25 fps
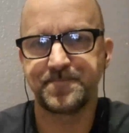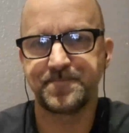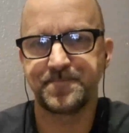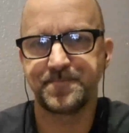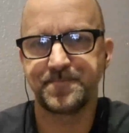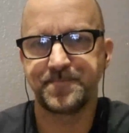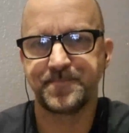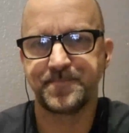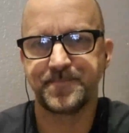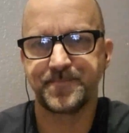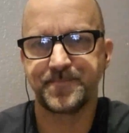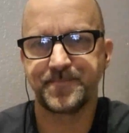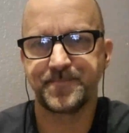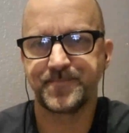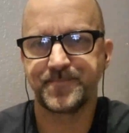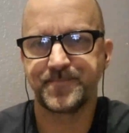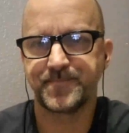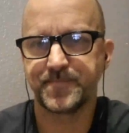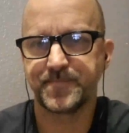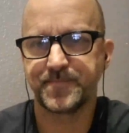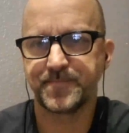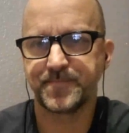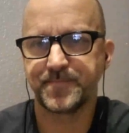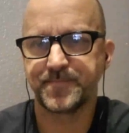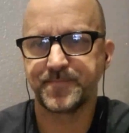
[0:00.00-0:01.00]

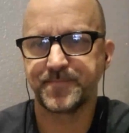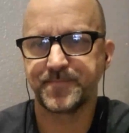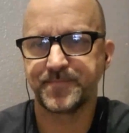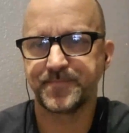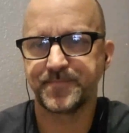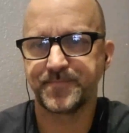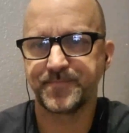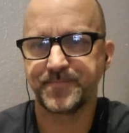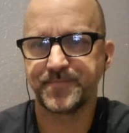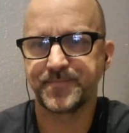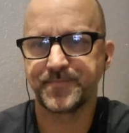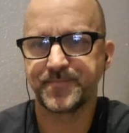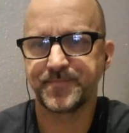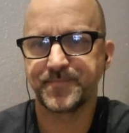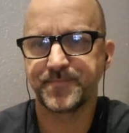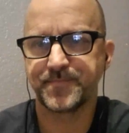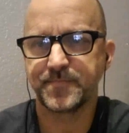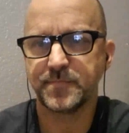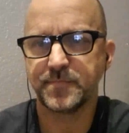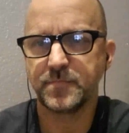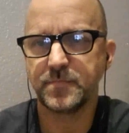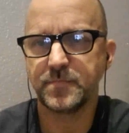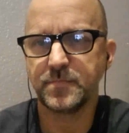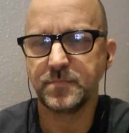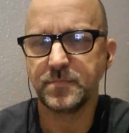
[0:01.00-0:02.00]

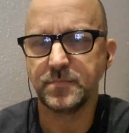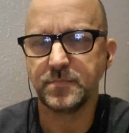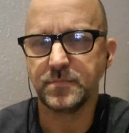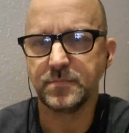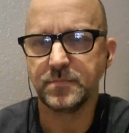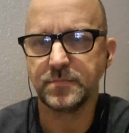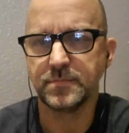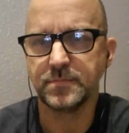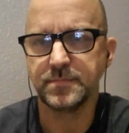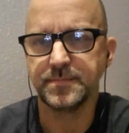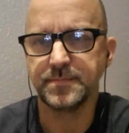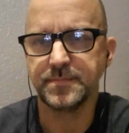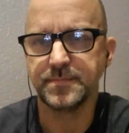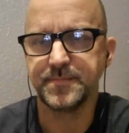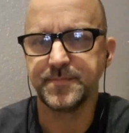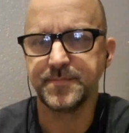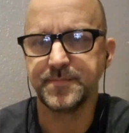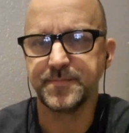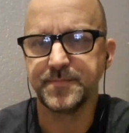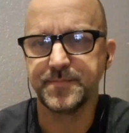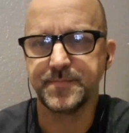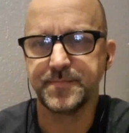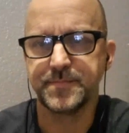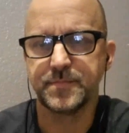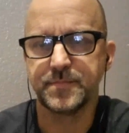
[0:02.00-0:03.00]

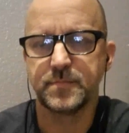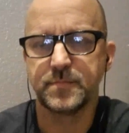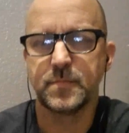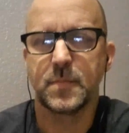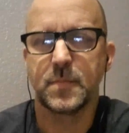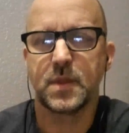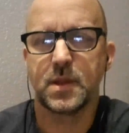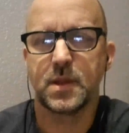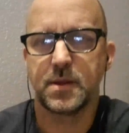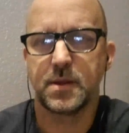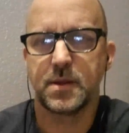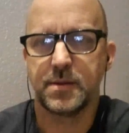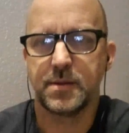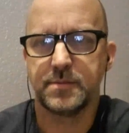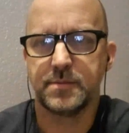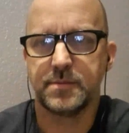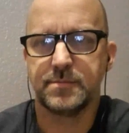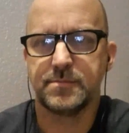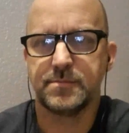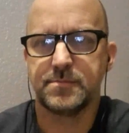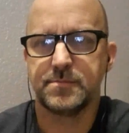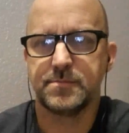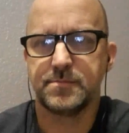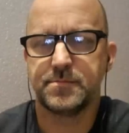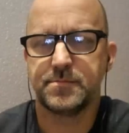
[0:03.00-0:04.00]

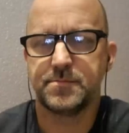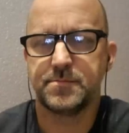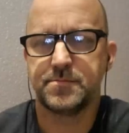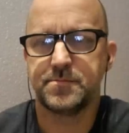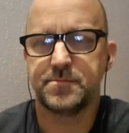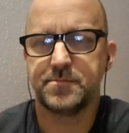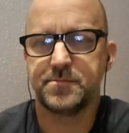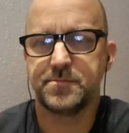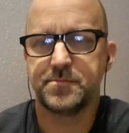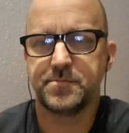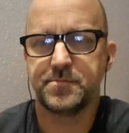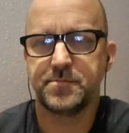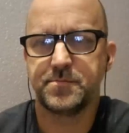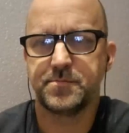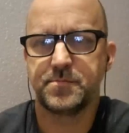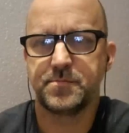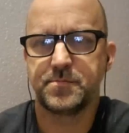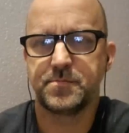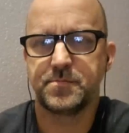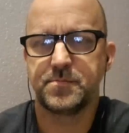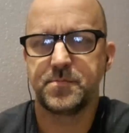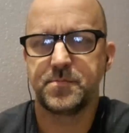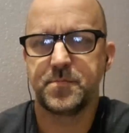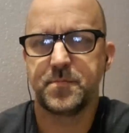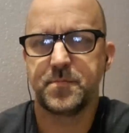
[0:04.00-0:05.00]

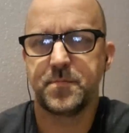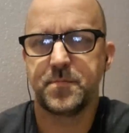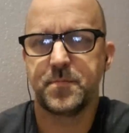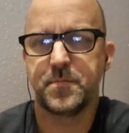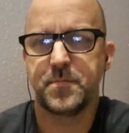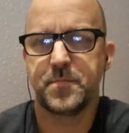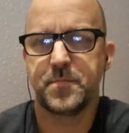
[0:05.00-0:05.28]
(silent)